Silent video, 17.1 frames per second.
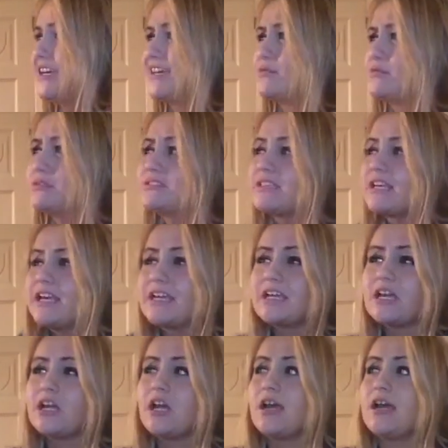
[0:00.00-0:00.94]
It was
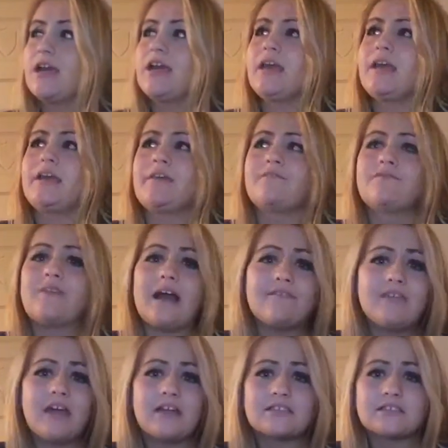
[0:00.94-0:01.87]
like a
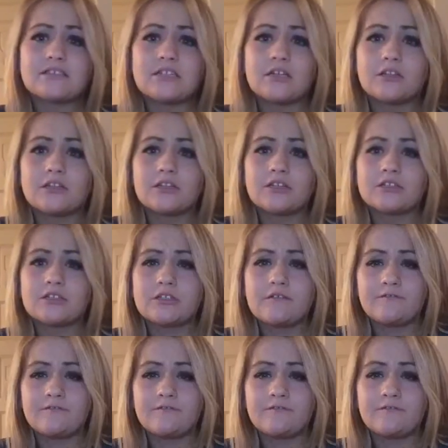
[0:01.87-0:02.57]
$5,000.